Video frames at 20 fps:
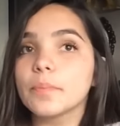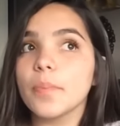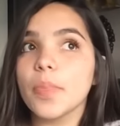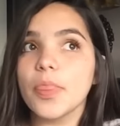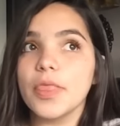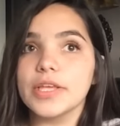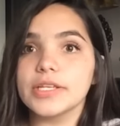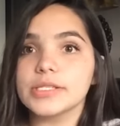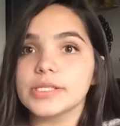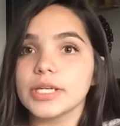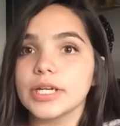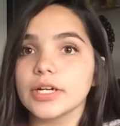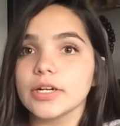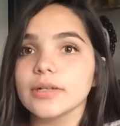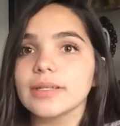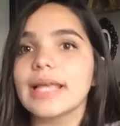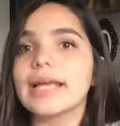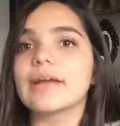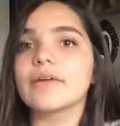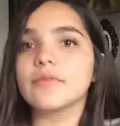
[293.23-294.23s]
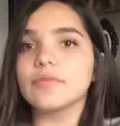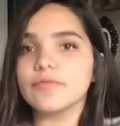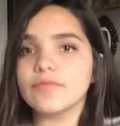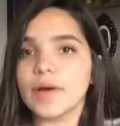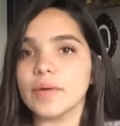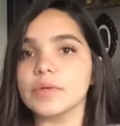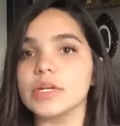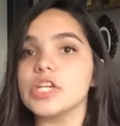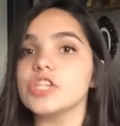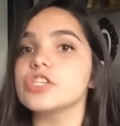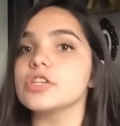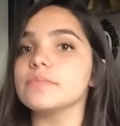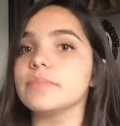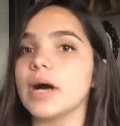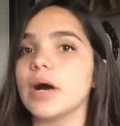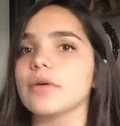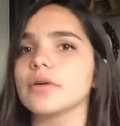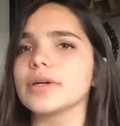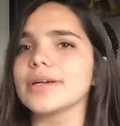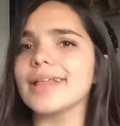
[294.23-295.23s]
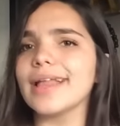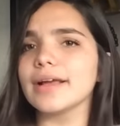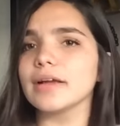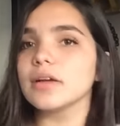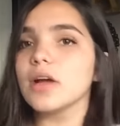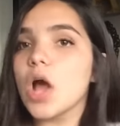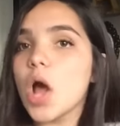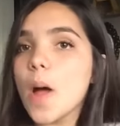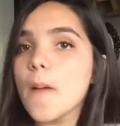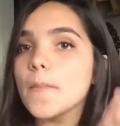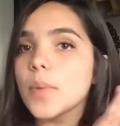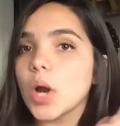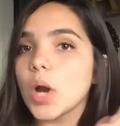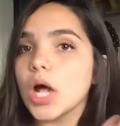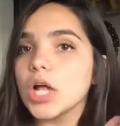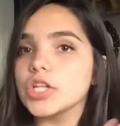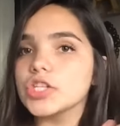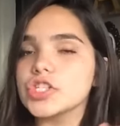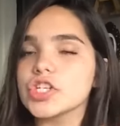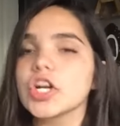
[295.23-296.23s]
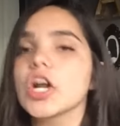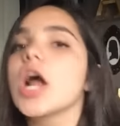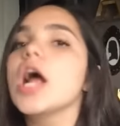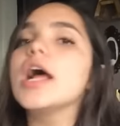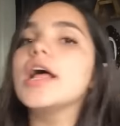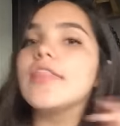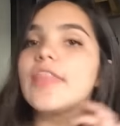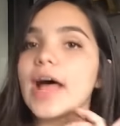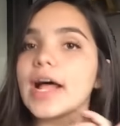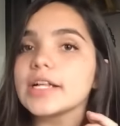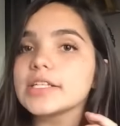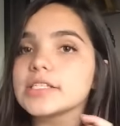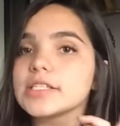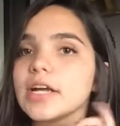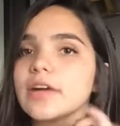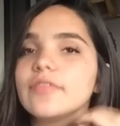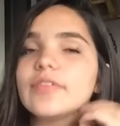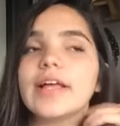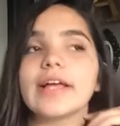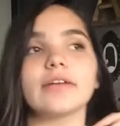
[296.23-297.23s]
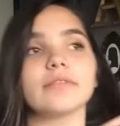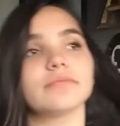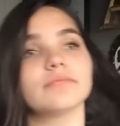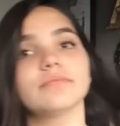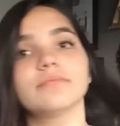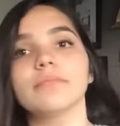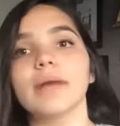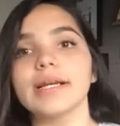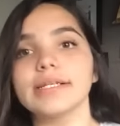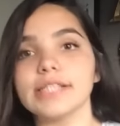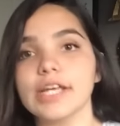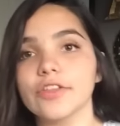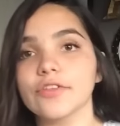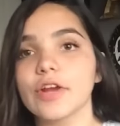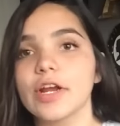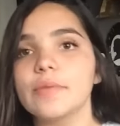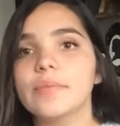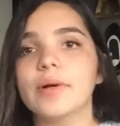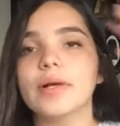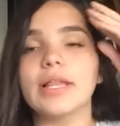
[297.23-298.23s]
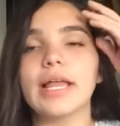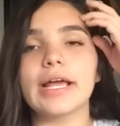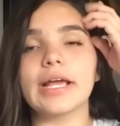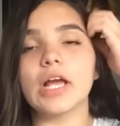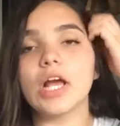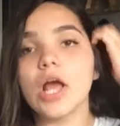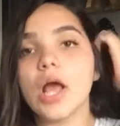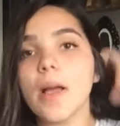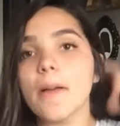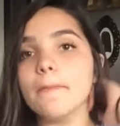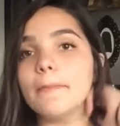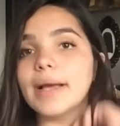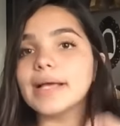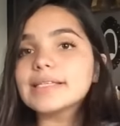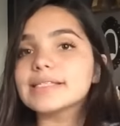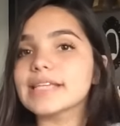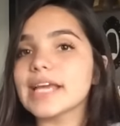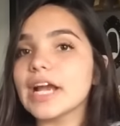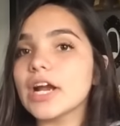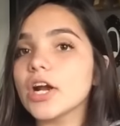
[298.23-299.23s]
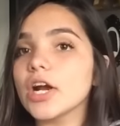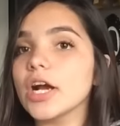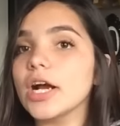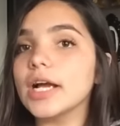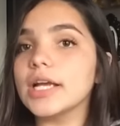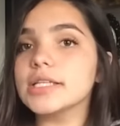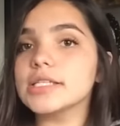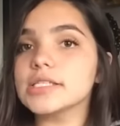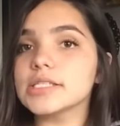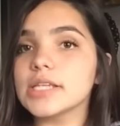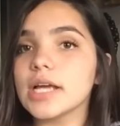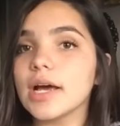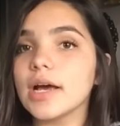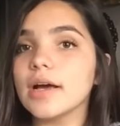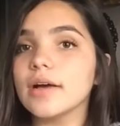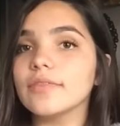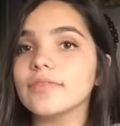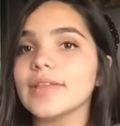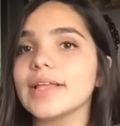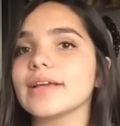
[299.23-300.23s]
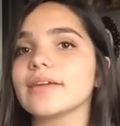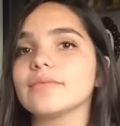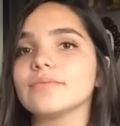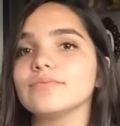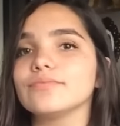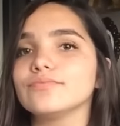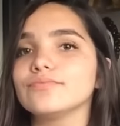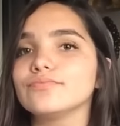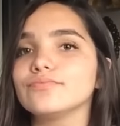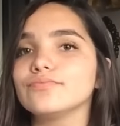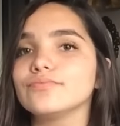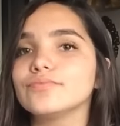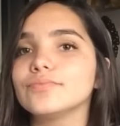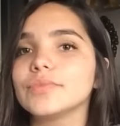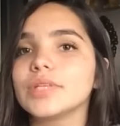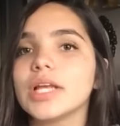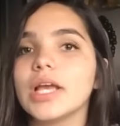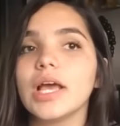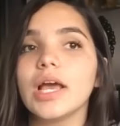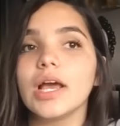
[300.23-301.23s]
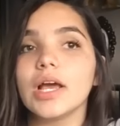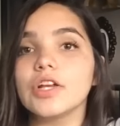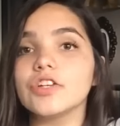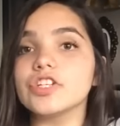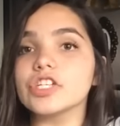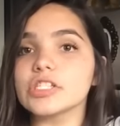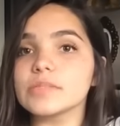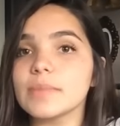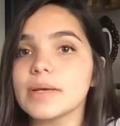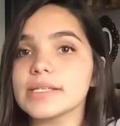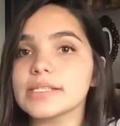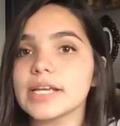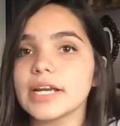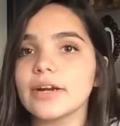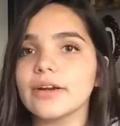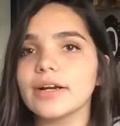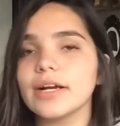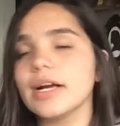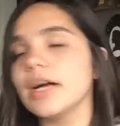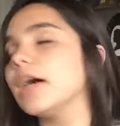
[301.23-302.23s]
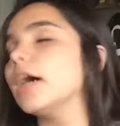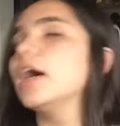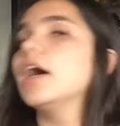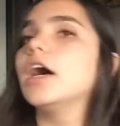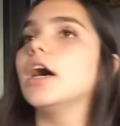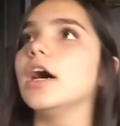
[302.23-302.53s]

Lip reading: this year, like foundation, powder, like, bronzer, that stuff, like my 10th grade, but like mascara and stuff, like just mascara,